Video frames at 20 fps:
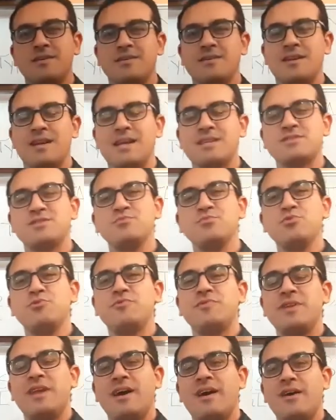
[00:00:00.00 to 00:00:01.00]
Let's
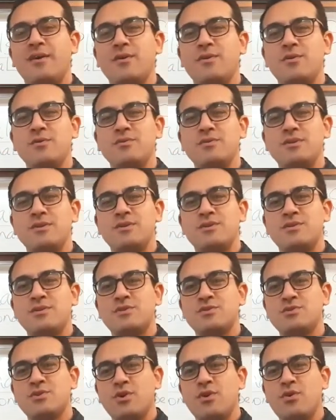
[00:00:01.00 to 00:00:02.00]
move now
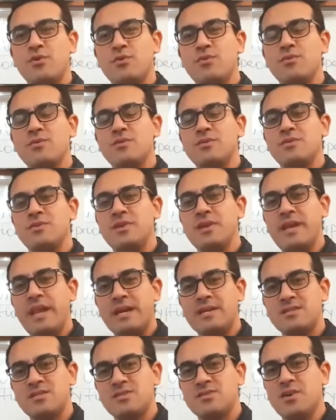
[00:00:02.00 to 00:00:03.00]
to the
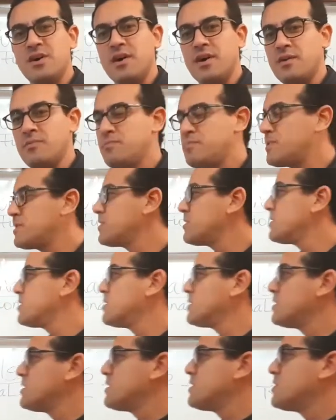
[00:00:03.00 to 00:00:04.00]
next type.
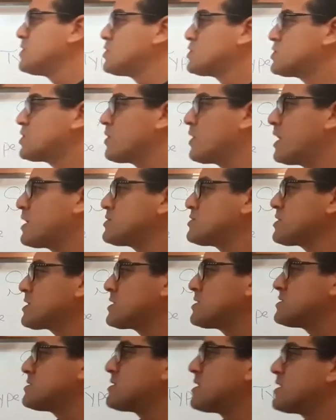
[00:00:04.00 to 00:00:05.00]
So as you
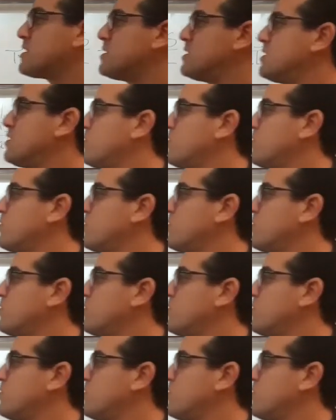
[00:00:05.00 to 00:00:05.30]
can see,